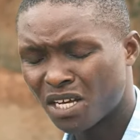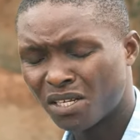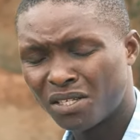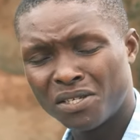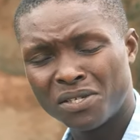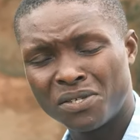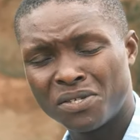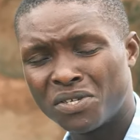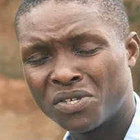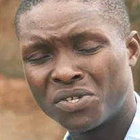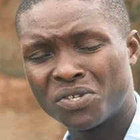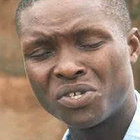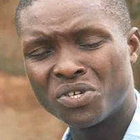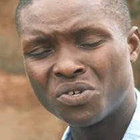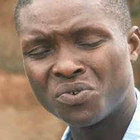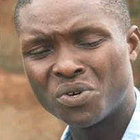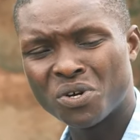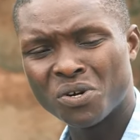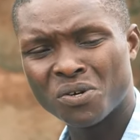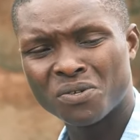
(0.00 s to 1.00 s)
This is
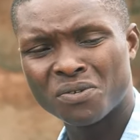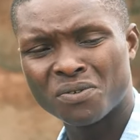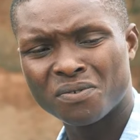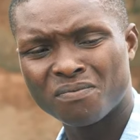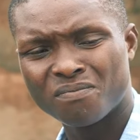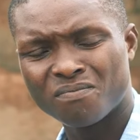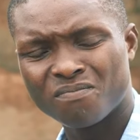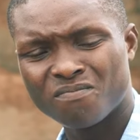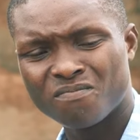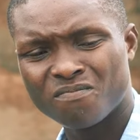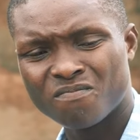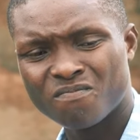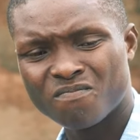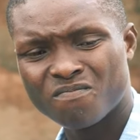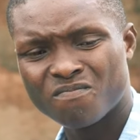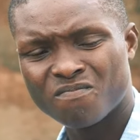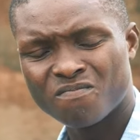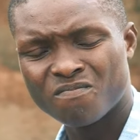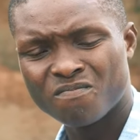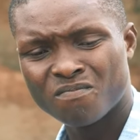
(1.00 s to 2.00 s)
serious.
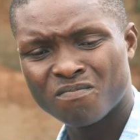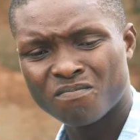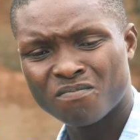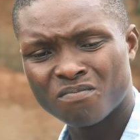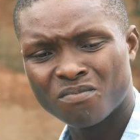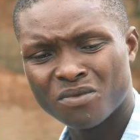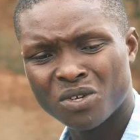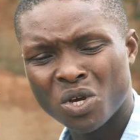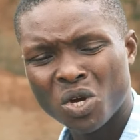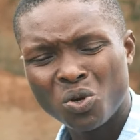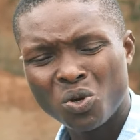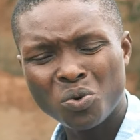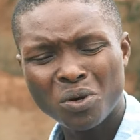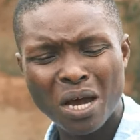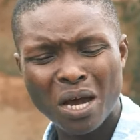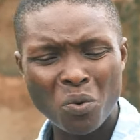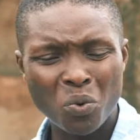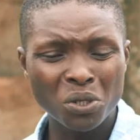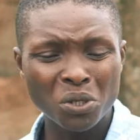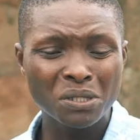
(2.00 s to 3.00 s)

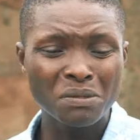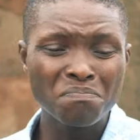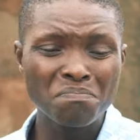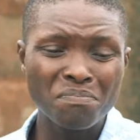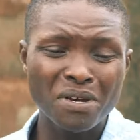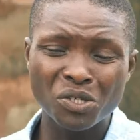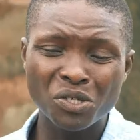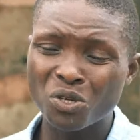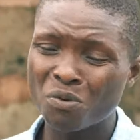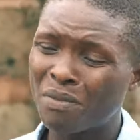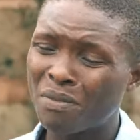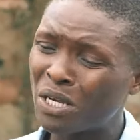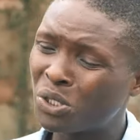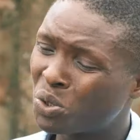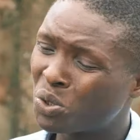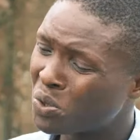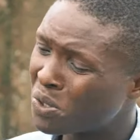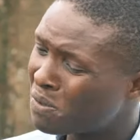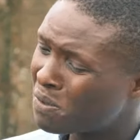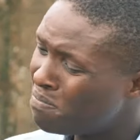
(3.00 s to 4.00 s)
Look at what Miss Oma
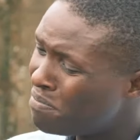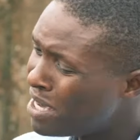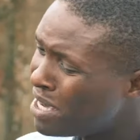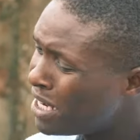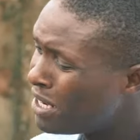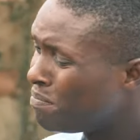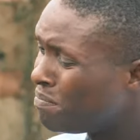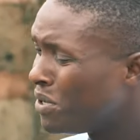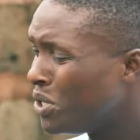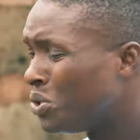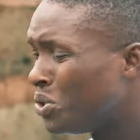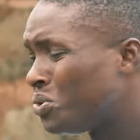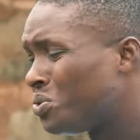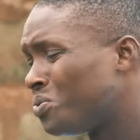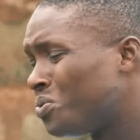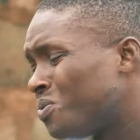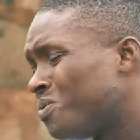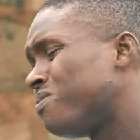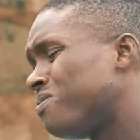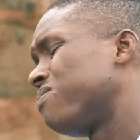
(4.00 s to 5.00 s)
just made me
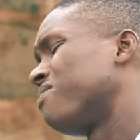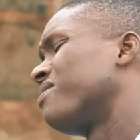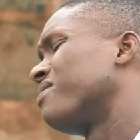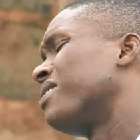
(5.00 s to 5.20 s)
do.